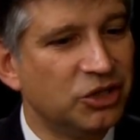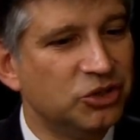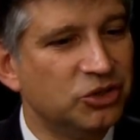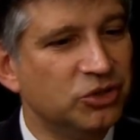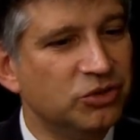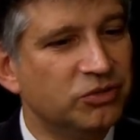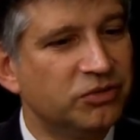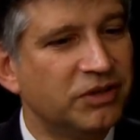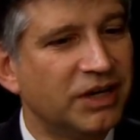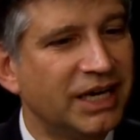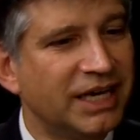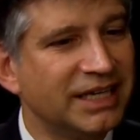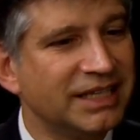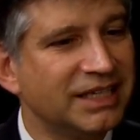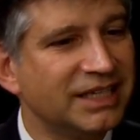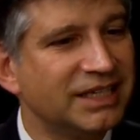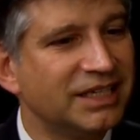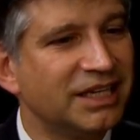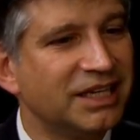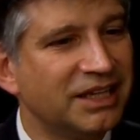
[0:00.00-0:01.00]
Do you
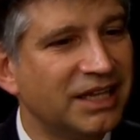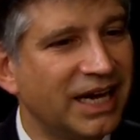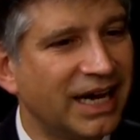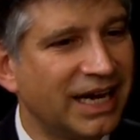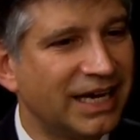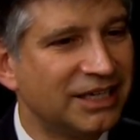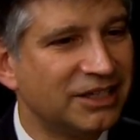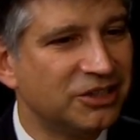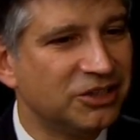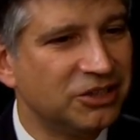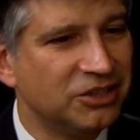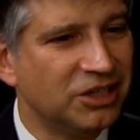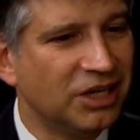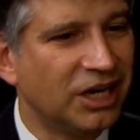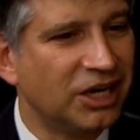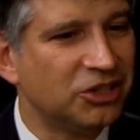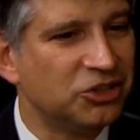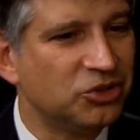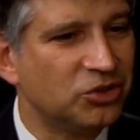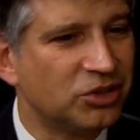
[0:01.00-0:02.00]
find that
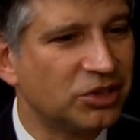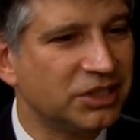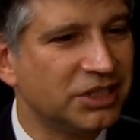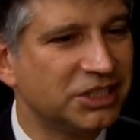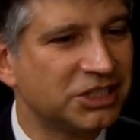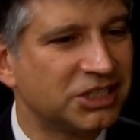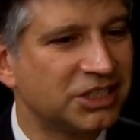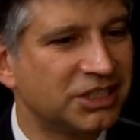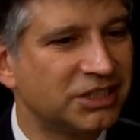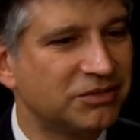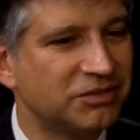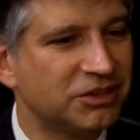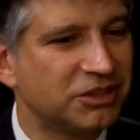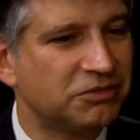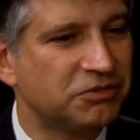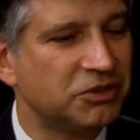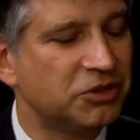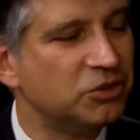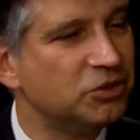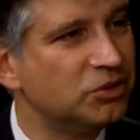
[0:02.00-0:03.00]
your initiative is
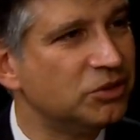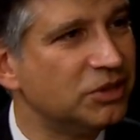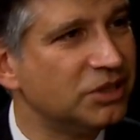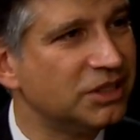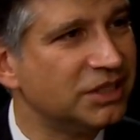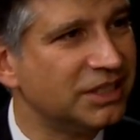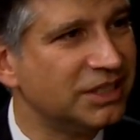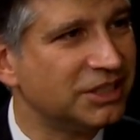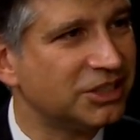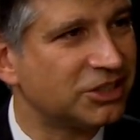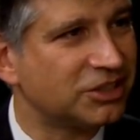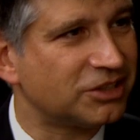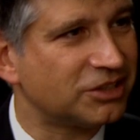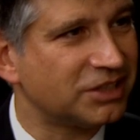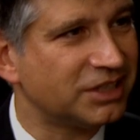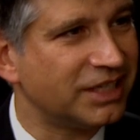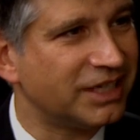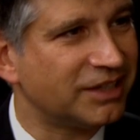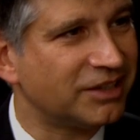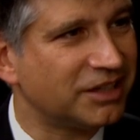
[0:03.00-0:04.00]
viewed in
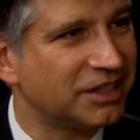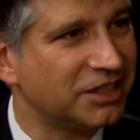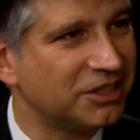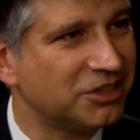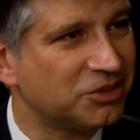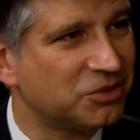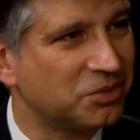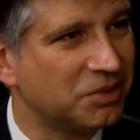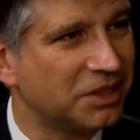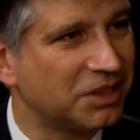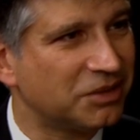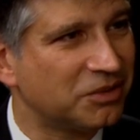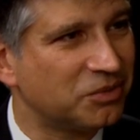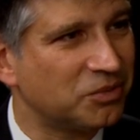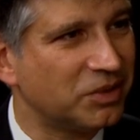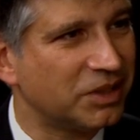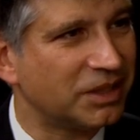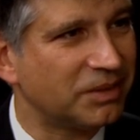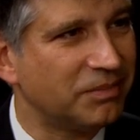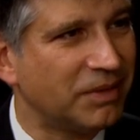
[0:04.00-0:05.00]
certain areas
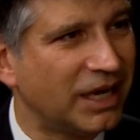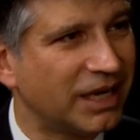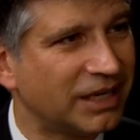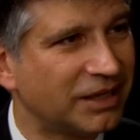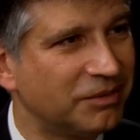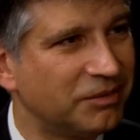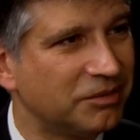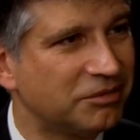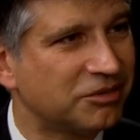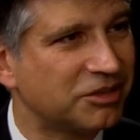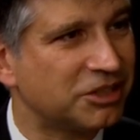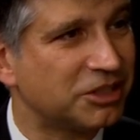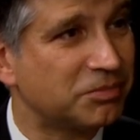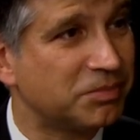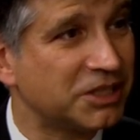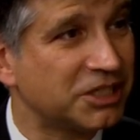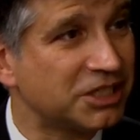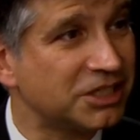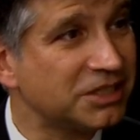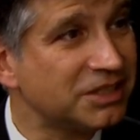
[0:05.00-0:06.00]
with a modicum of
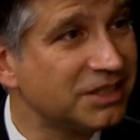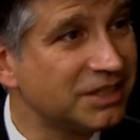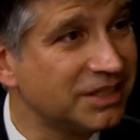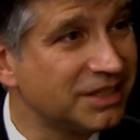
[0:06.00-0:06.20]
suspicion?